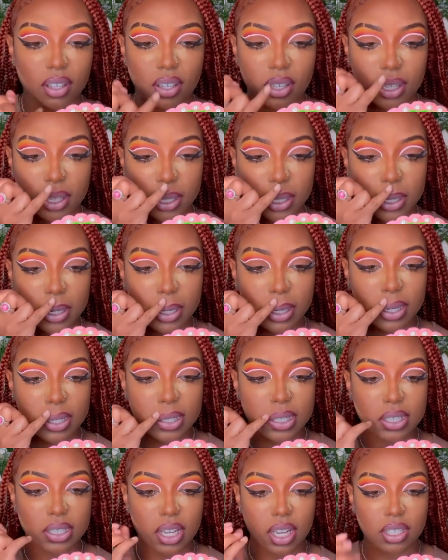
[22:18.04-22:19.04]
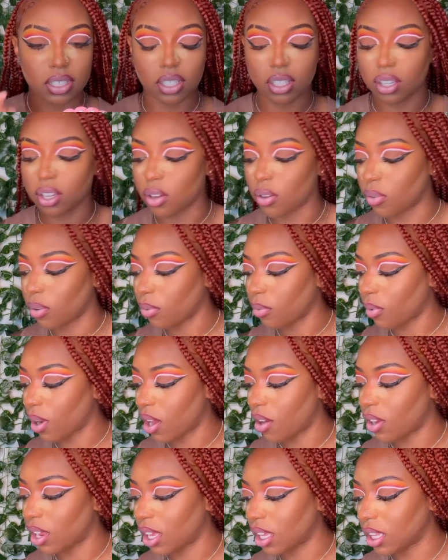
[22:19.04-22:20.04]
And then I just like to go
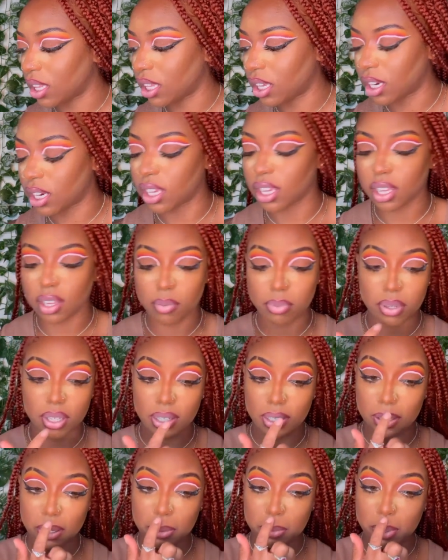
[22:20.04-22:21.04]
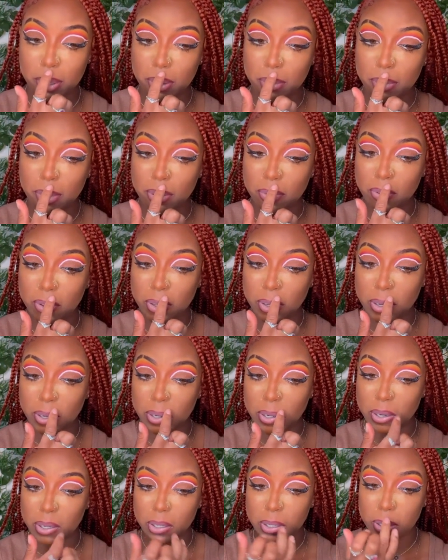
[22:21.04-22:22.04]
around and clean it up a little bit with my
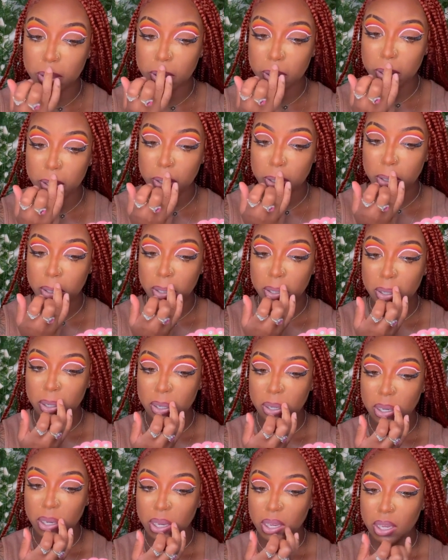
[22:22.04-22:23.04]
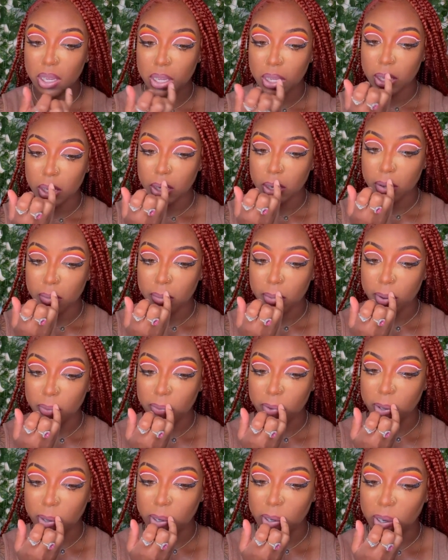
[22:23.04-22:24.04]
fingers. And if my
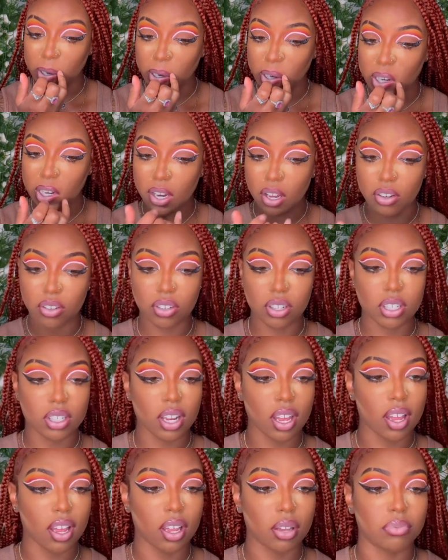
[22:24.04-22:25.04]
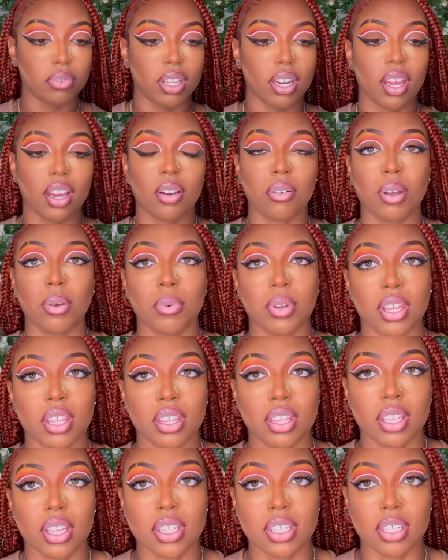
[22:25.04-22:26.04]
fingers don't do the job, then I go in
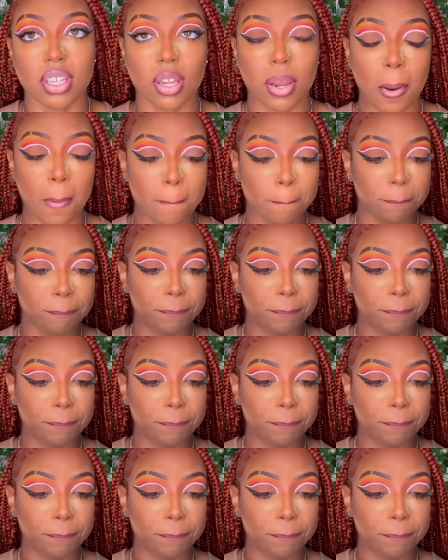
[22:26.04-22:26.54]
with concealer.